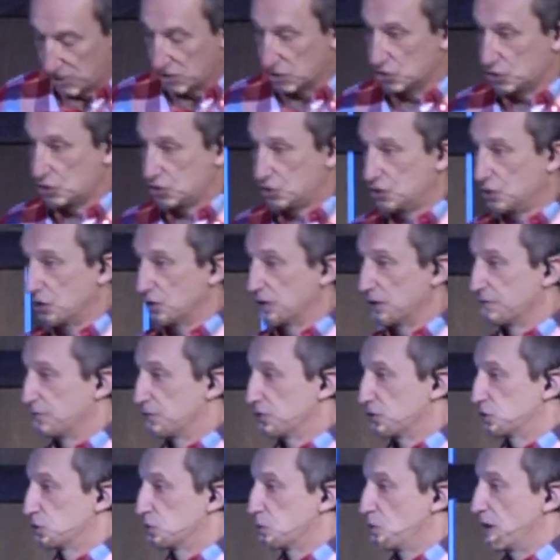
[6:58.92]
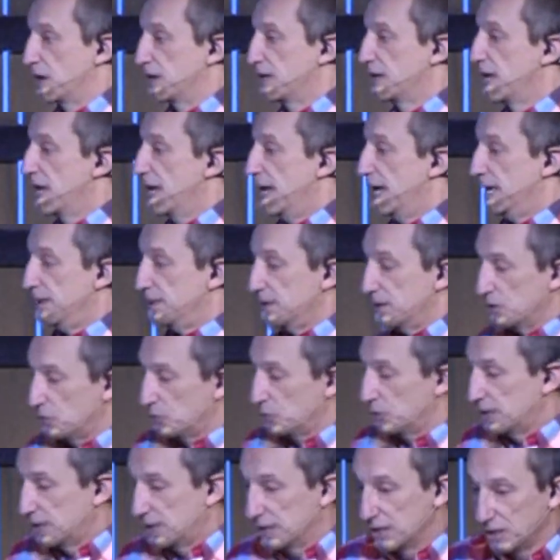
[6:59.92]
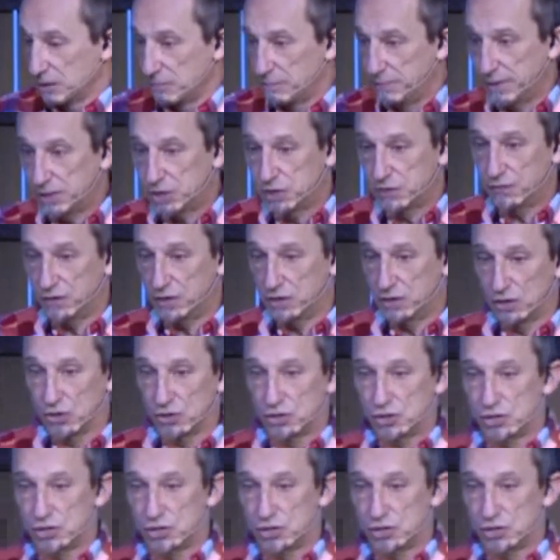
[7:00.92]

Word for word: I'm going to just start on verse 1. And I'm going to read little bits of it and